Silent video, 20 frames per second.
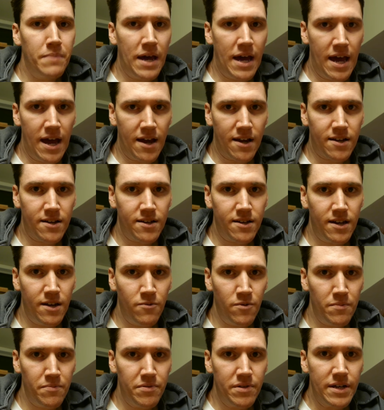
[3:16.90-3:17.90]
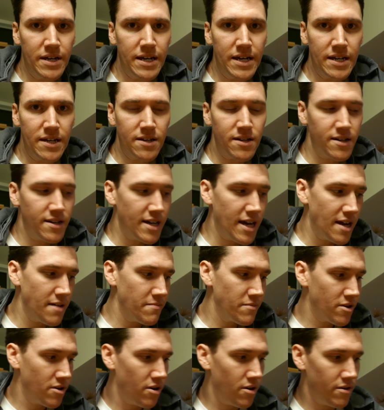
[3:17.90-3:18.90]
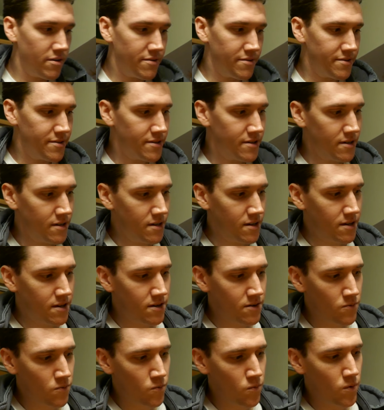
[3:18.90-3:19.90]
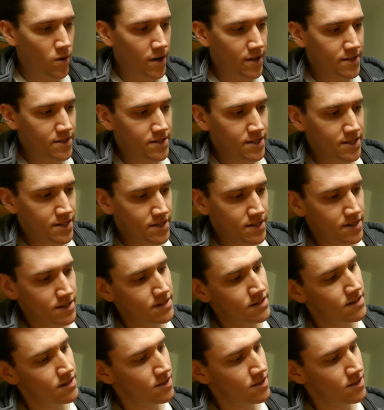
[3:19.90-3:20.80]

back, and we're playing a game called What's